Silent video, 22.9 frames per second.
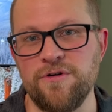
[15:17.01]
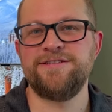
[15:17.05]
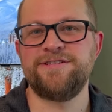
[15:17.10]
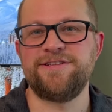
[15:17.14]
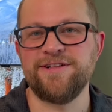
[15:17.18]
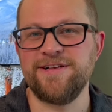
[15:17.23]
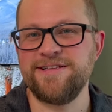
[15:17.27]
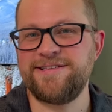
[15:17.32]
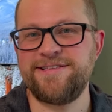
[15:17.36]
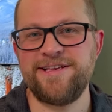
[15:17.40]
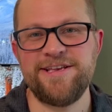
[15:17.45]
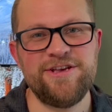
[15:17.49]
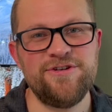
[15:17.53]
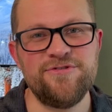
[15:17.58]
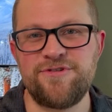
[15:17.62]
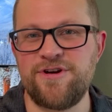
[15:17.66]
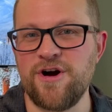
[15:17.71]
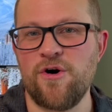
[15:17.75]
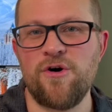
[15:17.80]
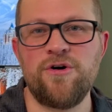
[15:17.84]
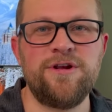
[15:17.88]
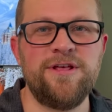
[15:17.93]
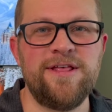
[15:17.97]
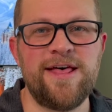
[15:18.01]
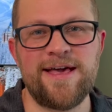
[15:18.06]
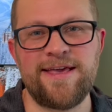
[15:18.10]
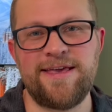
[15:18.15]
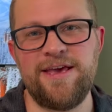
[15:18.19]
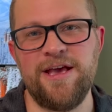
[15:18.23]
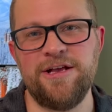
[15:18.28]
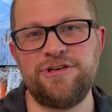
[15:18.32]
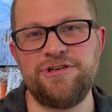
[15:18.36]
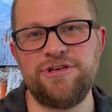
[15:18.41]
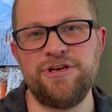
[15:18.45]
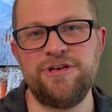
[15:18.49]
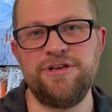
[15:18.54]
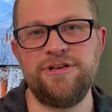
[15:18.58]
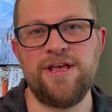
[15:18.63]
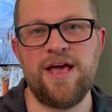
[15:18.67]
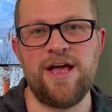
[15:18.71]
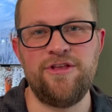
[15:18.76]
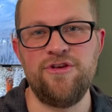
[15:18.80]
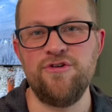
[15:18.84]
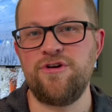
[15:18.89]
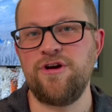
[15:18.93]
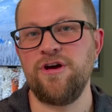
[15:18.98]
So let's say you go into that kitchen
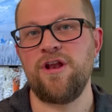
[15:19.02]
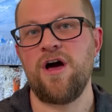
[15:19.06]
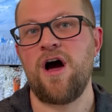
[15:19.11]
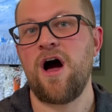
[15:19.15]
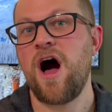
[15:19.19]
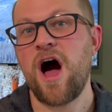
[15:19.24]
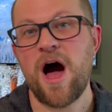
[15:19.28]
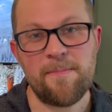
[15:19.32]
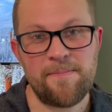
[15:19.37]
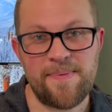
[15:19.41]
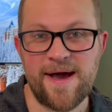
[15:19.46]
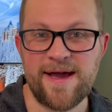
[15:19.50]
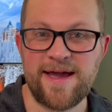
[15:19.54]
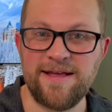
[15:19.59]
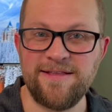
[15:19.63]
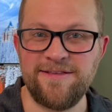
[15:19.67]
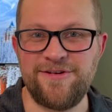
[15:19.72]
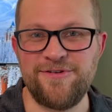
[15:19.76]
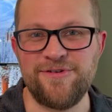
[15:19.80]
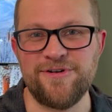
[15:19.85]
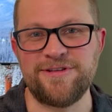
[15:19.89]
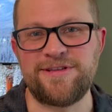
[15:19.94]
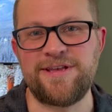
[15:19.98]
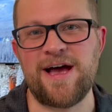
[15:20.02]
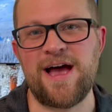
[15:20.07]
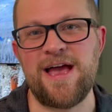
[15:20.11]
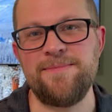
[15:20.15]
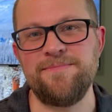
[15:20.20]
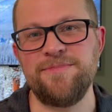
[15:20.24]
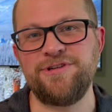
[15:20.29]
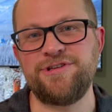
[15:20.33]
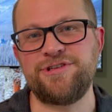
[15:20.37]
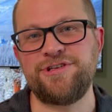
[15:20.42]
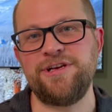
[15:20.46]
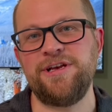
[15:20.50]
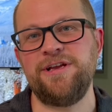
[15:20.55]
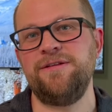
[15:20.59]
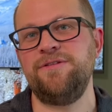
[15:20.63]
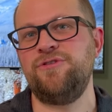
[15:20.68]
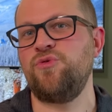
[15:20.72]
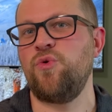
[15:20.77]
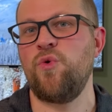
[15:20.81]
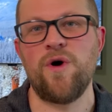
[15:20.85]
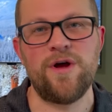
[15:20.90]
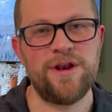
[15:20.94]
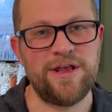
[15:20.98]
and you can hop back into a time machine
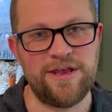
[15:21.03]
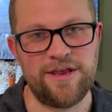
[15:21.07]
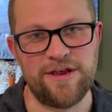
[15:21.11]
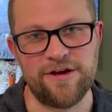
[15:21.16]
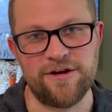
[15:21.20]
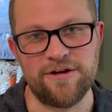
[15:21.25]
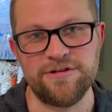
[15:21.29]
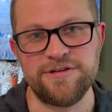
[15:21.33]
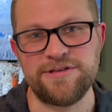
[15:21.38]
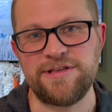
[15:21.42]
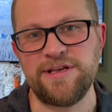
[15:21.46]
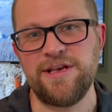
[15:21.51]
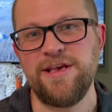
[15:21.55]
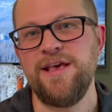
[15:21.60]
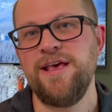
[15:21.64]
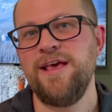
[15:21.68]
20 years